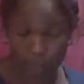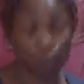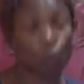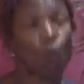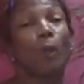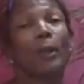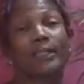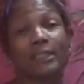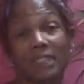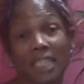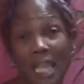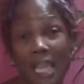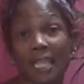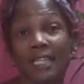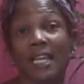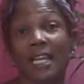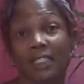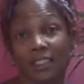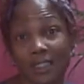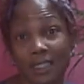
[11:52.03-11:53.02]
Quit
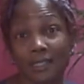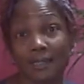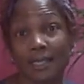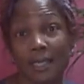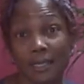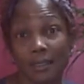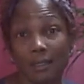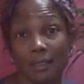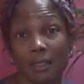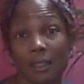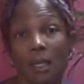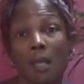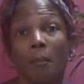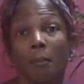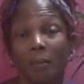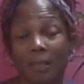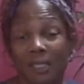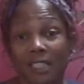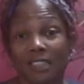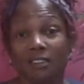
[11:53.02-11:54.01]
saying that shit, Tina.
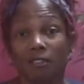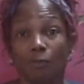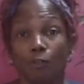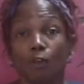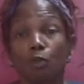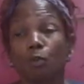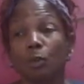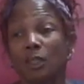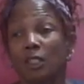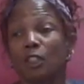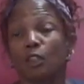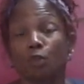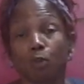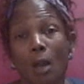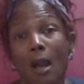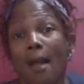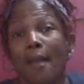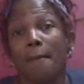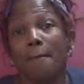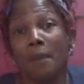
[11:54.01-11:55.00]
Because if you really
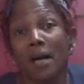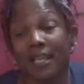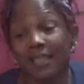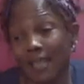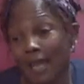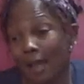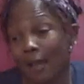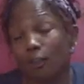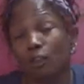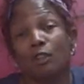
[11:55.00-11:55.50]
trying by now,